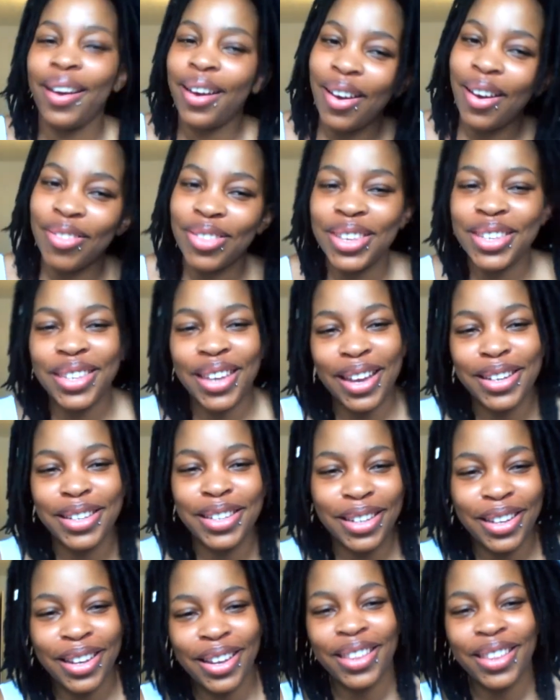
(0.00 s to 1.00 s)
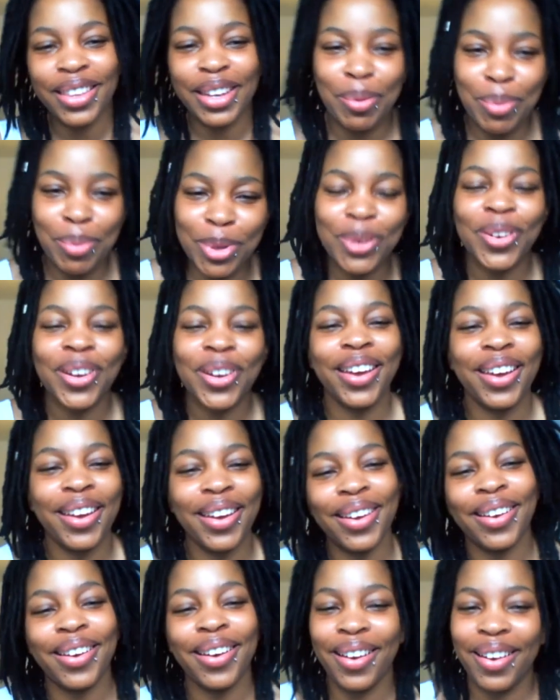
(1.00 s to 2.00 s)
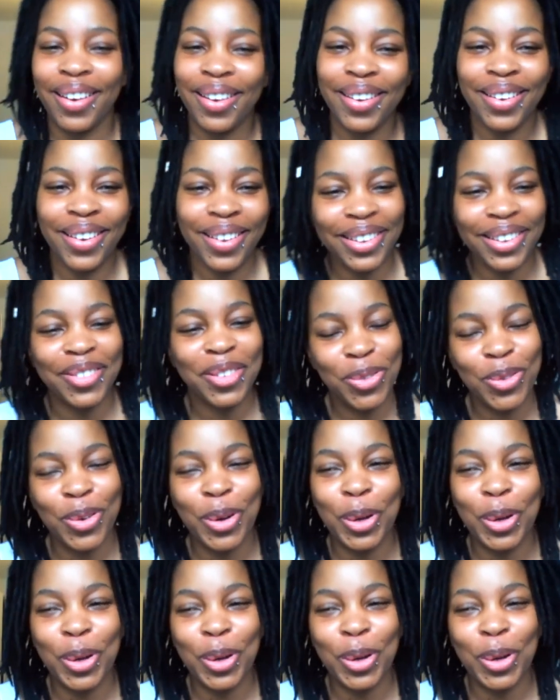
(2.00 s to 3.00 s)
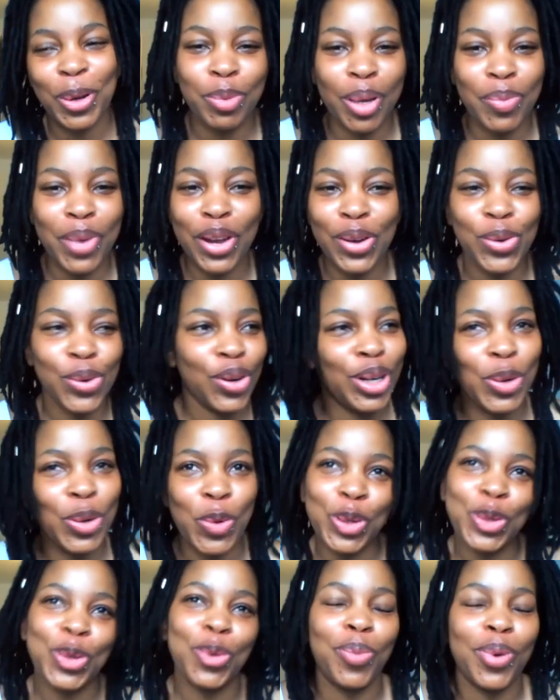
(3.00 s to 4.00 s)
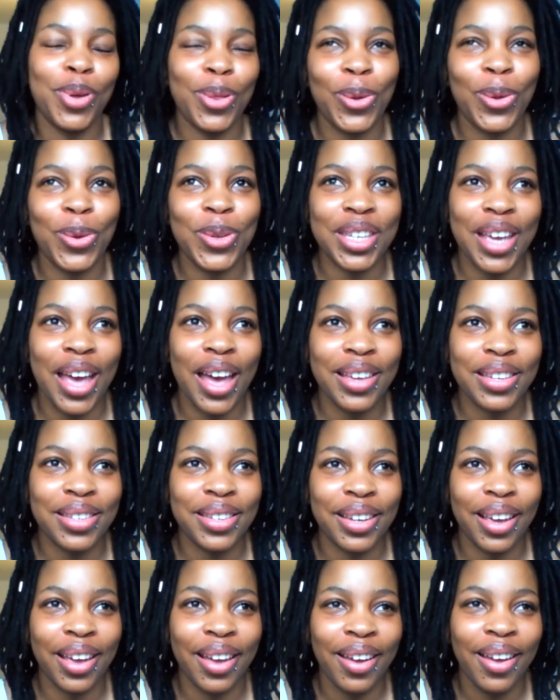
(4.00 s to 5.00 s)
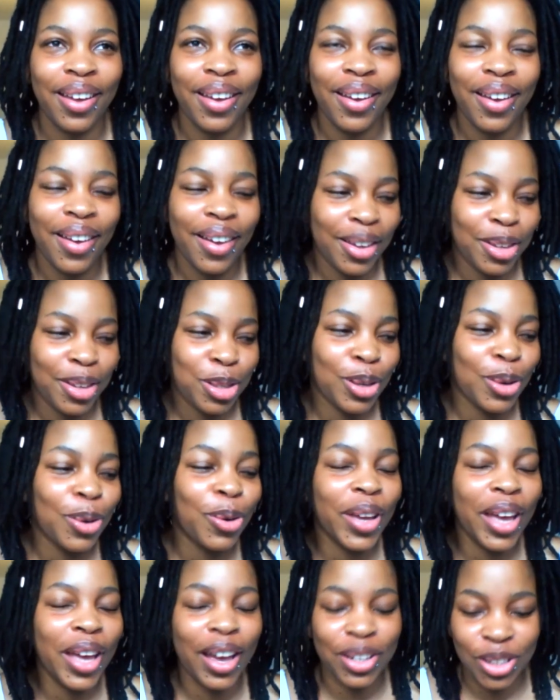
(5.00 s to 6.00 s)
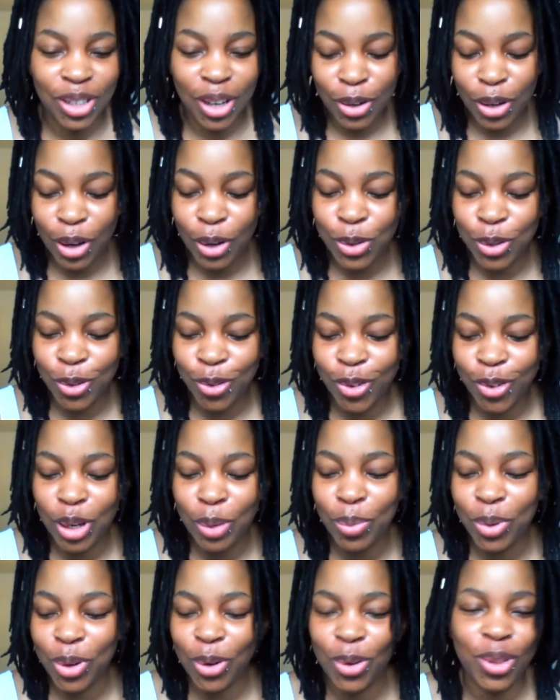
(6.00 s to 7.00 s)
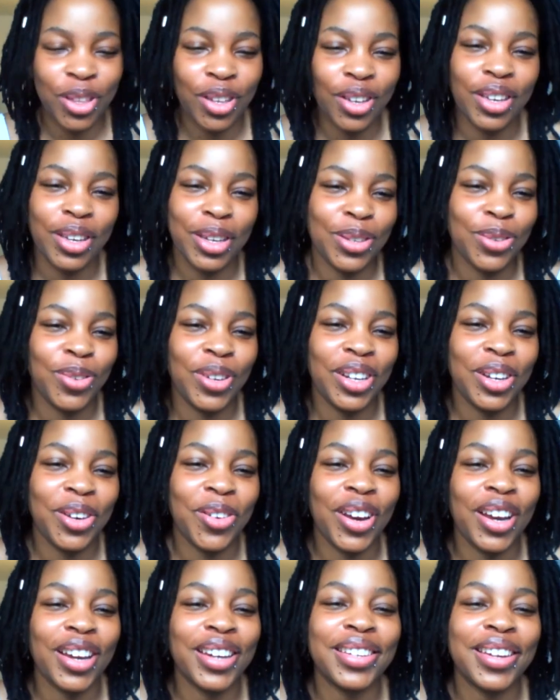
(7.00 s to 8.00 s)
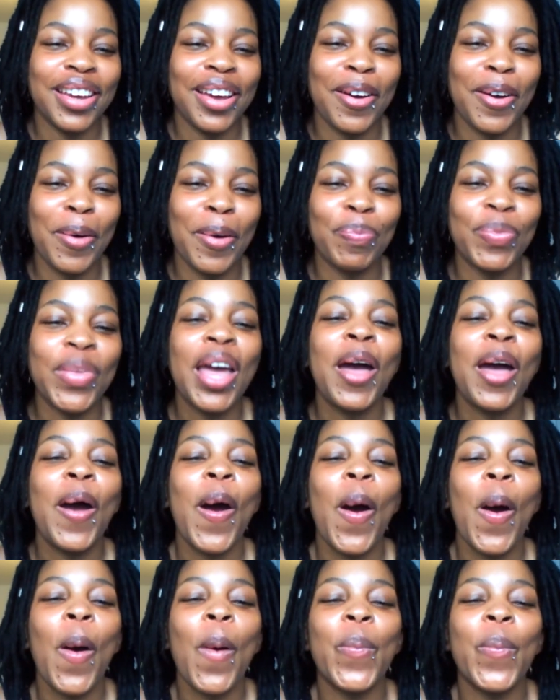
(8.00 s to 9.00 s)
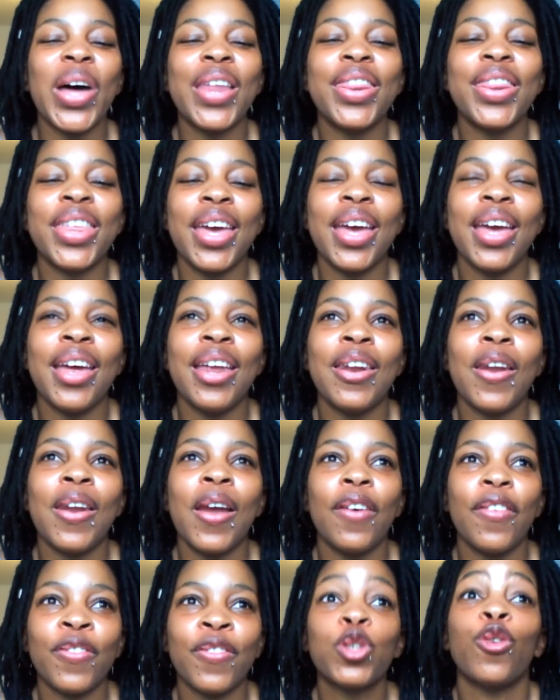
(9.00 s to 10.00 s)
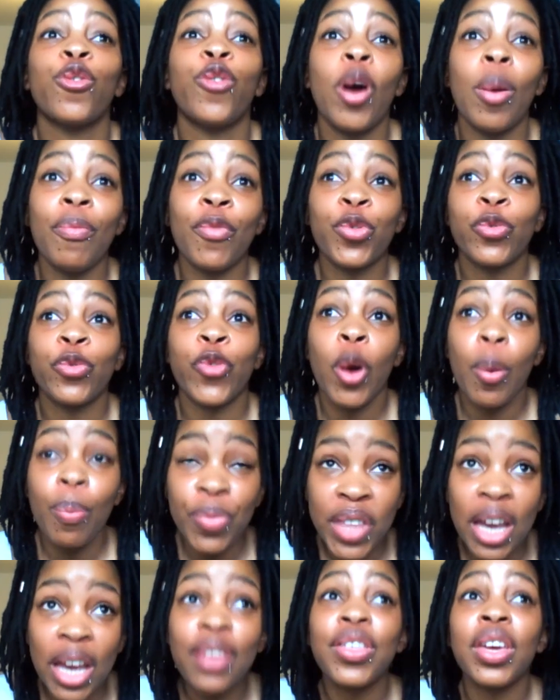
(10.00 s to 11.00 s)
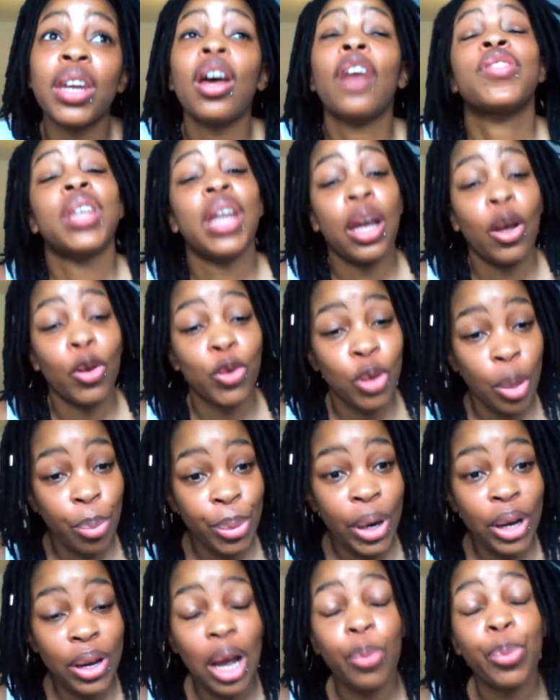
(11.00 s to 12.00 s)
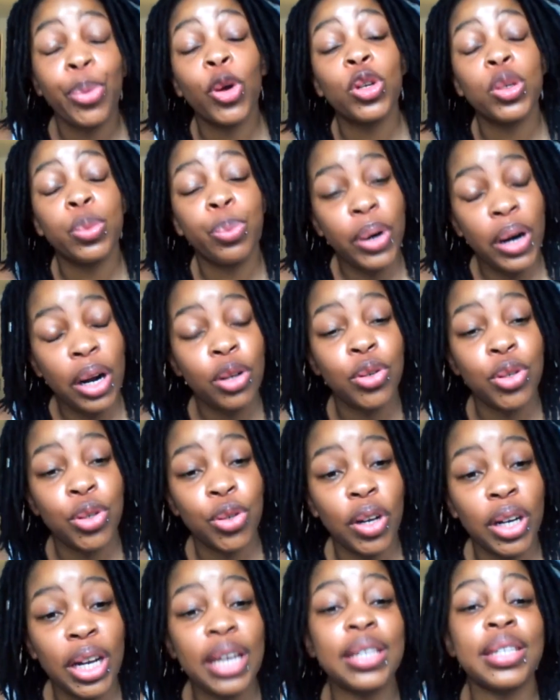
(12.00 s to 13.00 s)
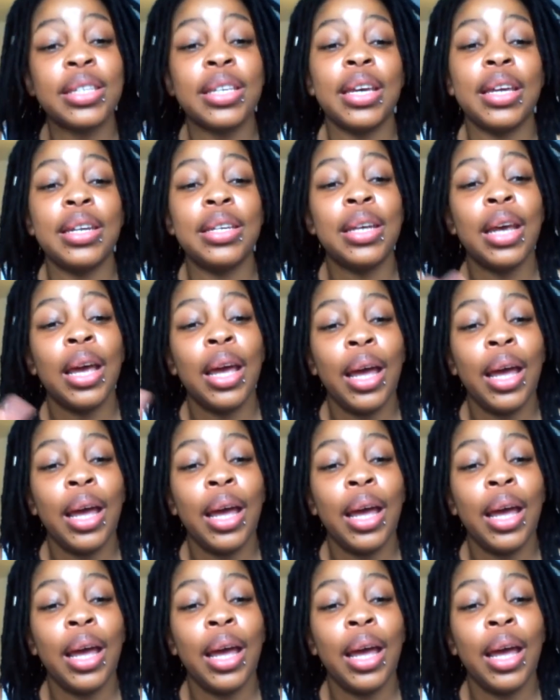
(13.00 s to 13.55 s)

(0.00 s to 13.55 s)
I have this idea that I'm doing. Uh, would you like to be a mentor?" And he was super enthusiastic. So yeah, shout out to Philip Grother. He's really great. Um, but then, so from from there, then after I also approached Pranjal and I said,